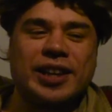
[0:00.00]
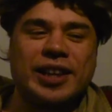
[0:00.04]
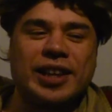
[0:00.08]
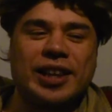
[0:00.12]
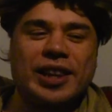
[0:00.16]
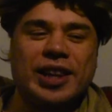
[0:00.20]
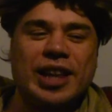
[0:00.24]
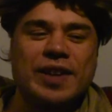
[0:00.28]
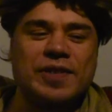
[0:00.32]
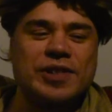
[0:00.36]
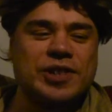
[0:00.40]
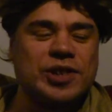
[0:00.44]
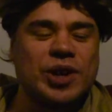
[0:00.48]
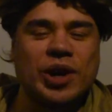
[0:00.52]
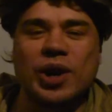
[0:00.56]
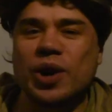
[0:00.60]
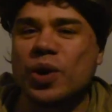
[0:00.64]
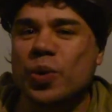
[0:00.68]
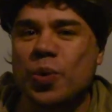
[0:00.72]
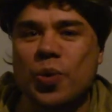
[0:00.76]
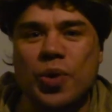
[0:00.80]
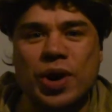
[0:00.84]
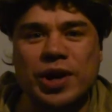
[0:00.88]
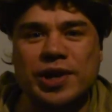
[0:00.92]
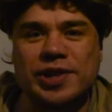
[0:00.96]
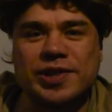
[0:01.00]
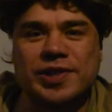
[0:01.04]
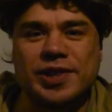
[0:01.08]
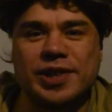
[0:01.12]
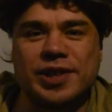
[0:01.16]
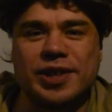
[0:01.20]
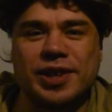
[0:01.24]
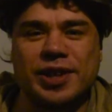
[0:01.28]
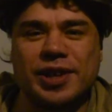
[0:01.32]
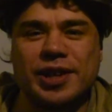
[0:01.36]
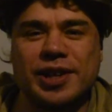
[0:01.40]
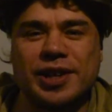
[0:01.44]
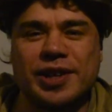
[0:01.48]
like, it's kind of crazy
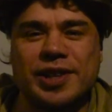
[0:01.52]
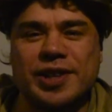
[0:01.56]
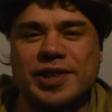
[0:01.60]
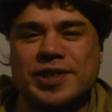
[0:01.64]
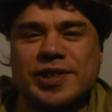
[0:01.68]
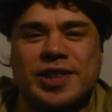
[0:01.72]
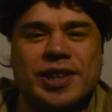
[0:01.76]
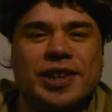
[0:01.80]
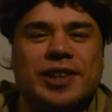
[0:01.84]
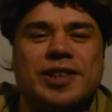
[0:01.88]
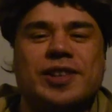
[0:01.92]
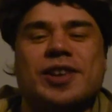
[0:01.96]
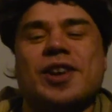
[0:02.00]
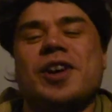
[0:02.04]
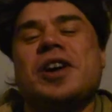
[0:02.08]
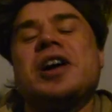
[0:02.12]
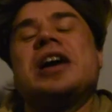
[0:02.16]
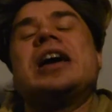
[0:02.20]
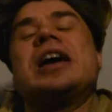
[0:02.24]
here, isn't it here?